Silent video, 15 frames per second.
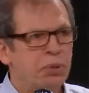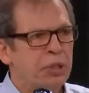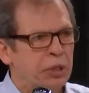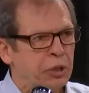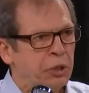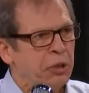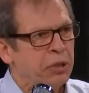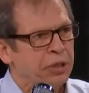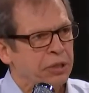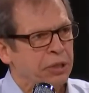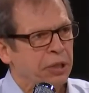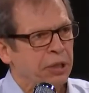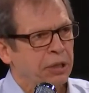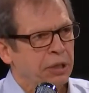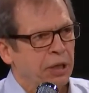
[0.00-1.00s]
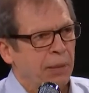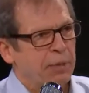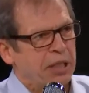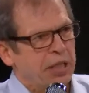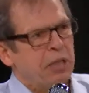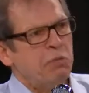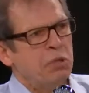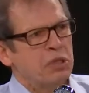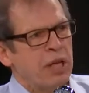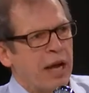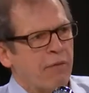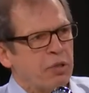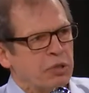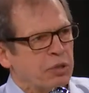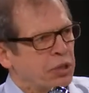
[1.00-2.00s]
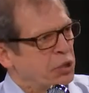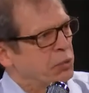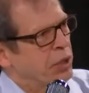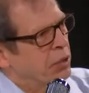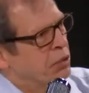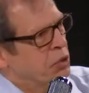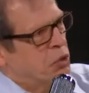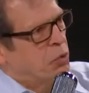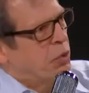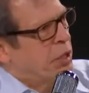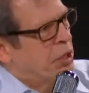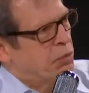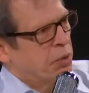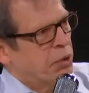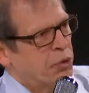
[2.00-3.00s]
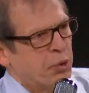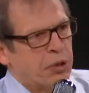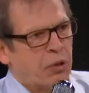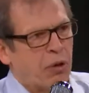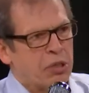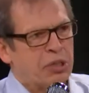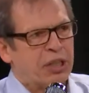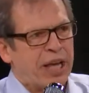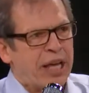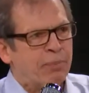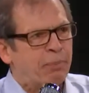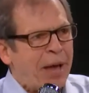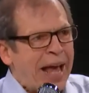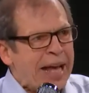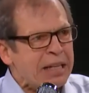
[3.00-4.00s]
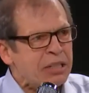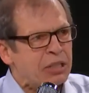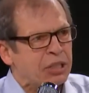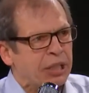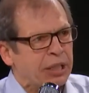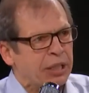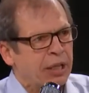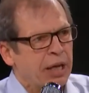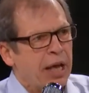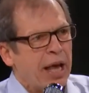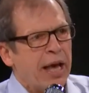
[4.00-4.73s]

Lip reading: pretty good. I mean, he was averaging 320, 330 yards a game passing.